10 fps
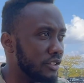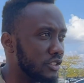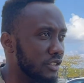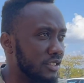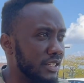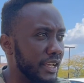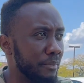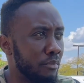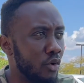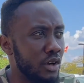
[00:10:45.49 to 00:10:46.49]
to the
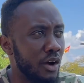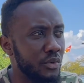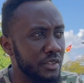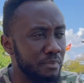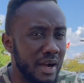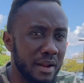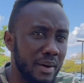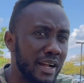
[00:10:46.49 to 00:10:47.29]
border with Panama,